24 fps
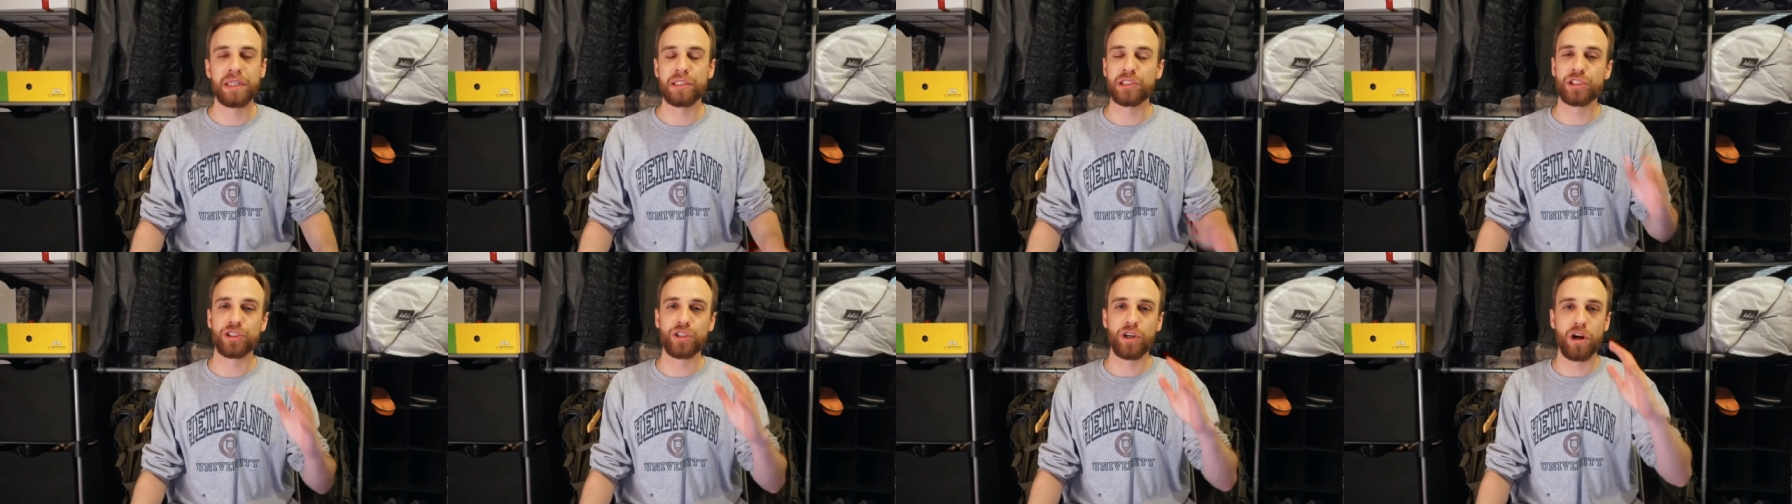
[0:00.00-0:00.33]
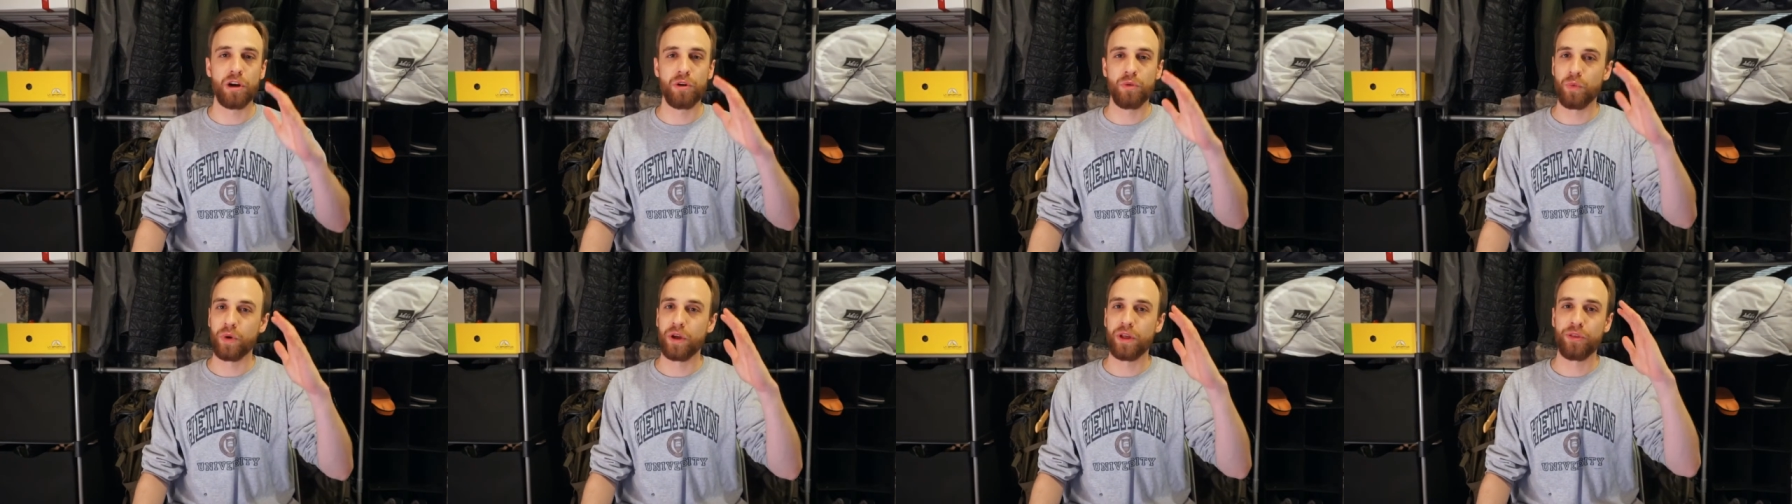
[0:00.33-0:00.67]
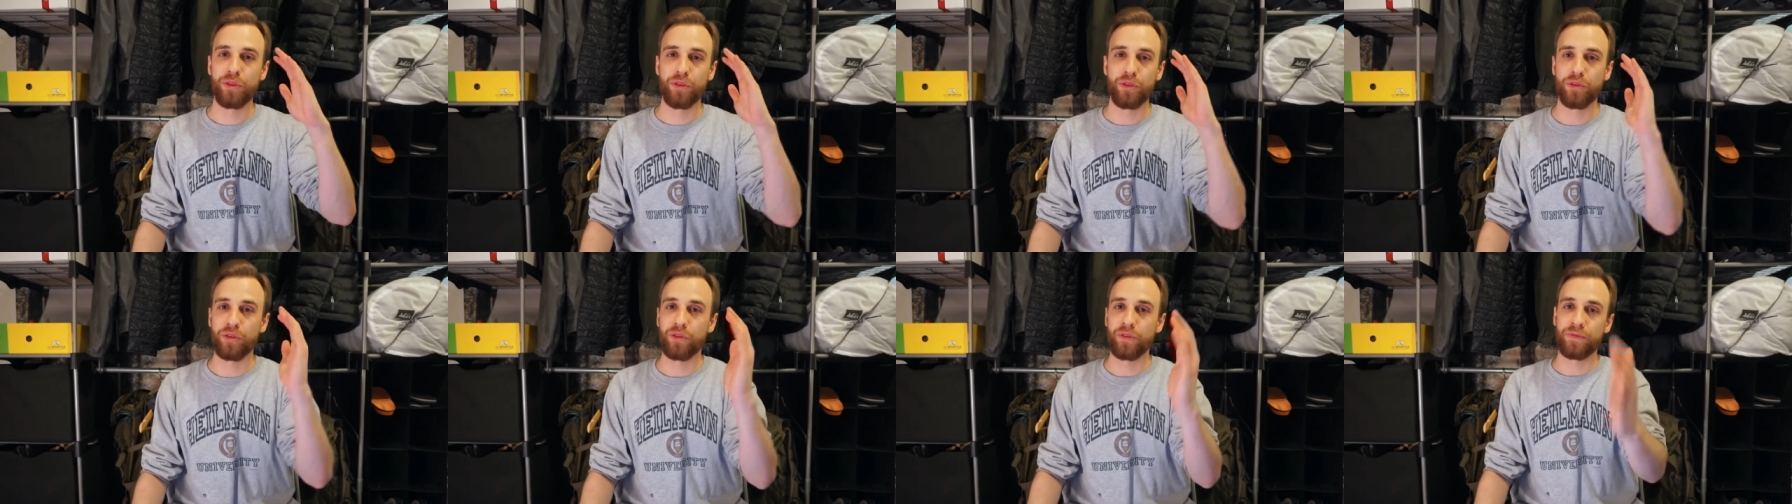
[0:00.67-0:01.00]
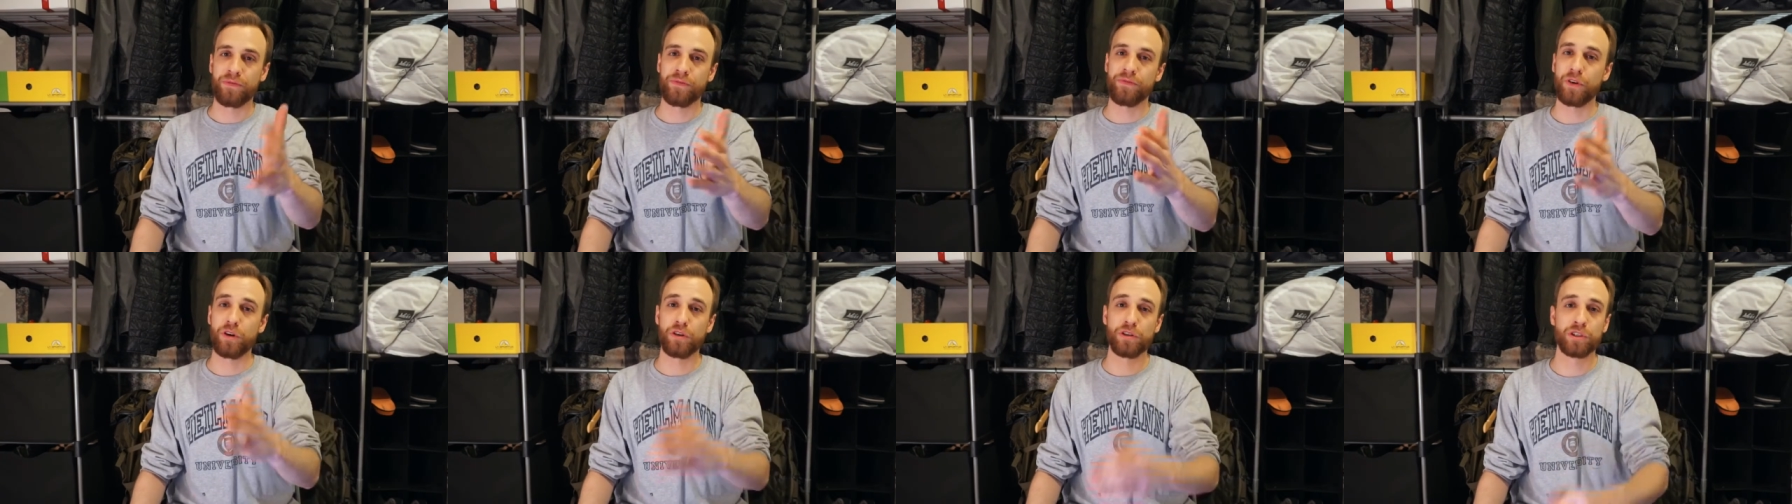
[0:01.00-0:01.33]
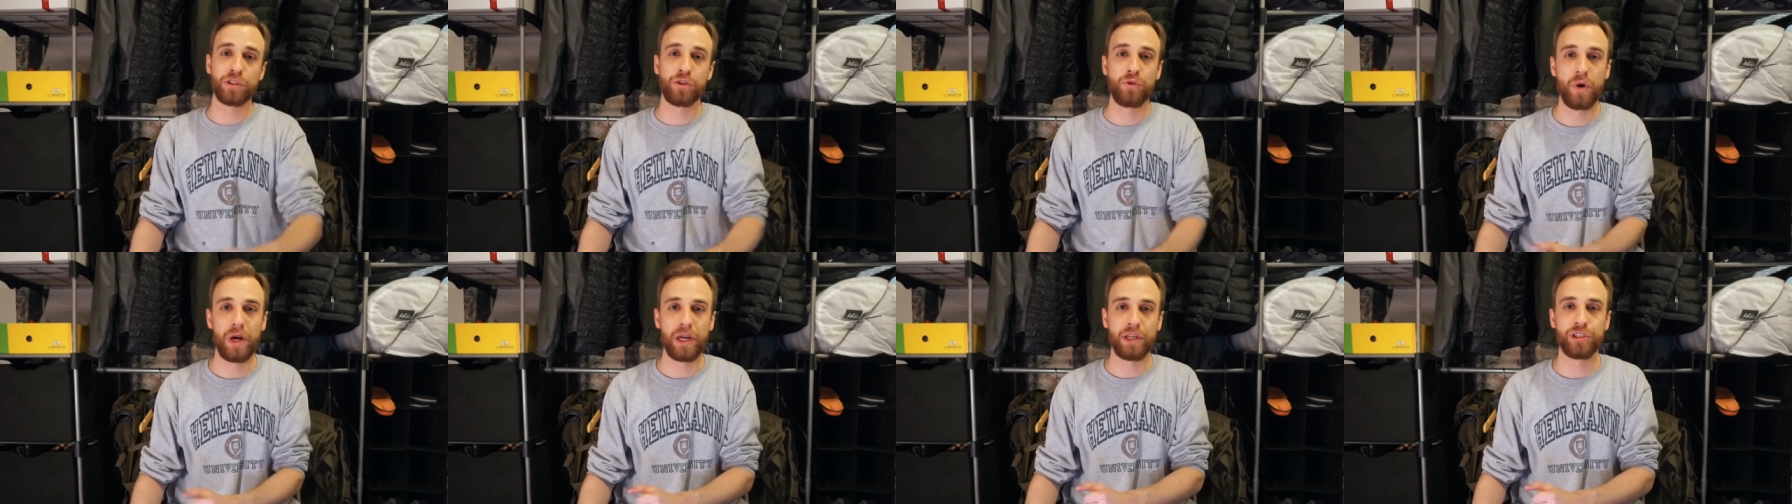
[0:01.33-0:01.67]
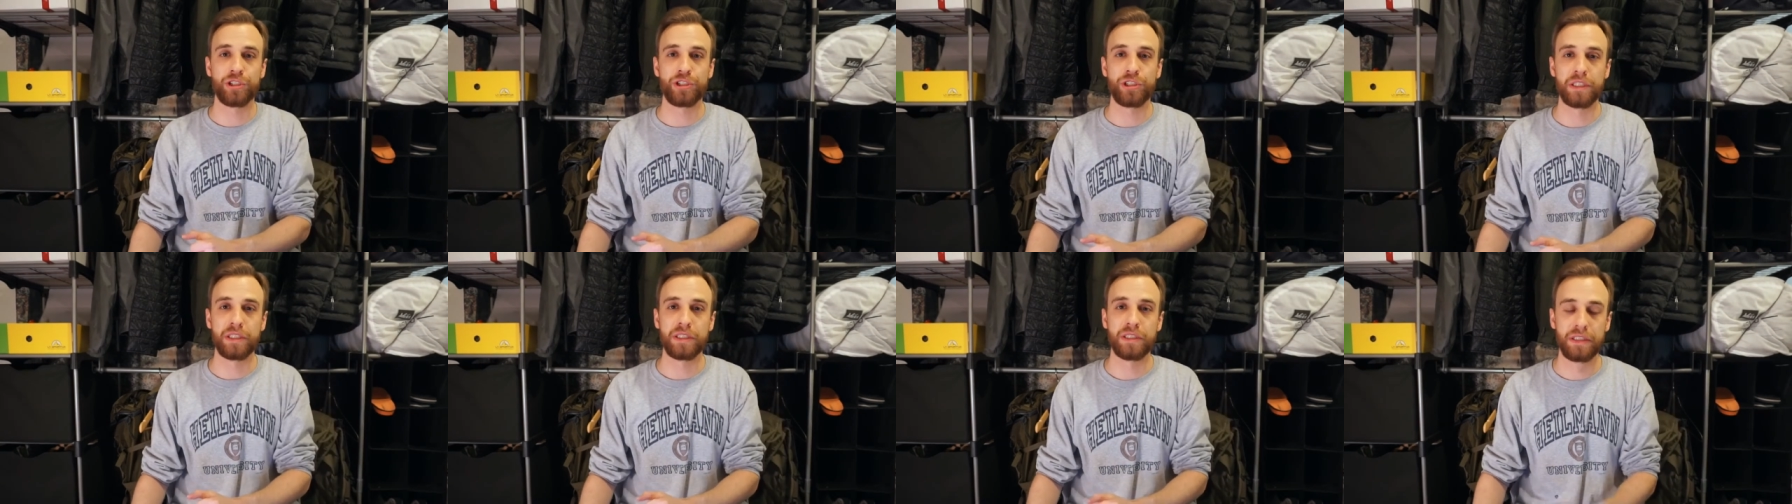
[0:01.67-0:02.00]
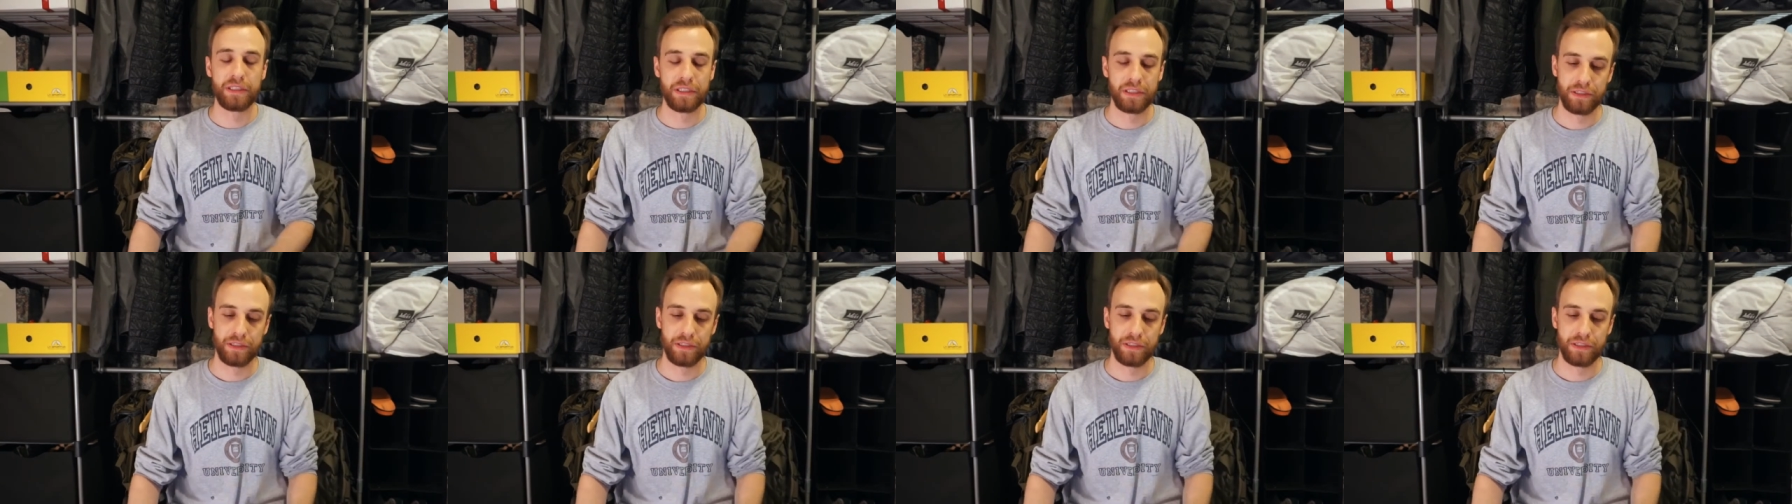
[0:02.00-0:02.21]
and start with the first question.